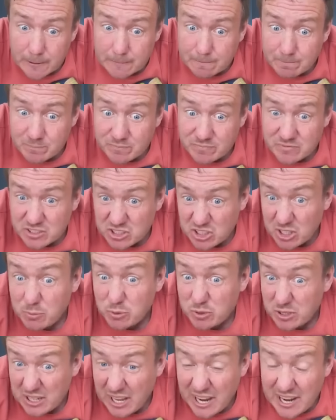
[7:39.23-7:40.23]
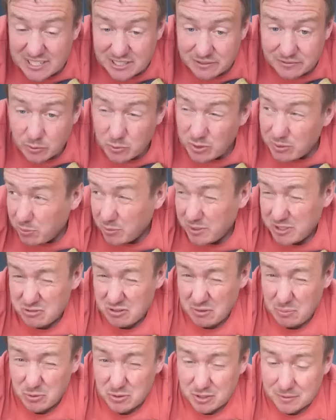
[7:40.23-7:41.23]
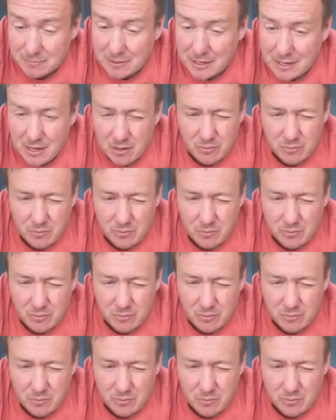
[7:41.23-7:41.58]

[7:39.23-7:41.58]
and double the layers of it. We could probably triple them.